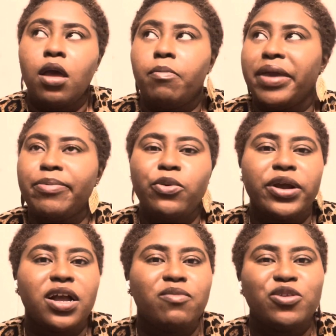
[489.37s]
Maybe we're
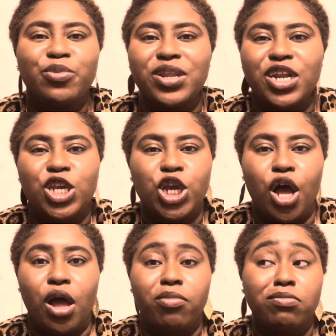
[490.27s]
comfortable in a
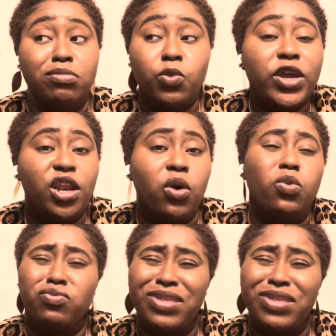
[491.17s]
job. We know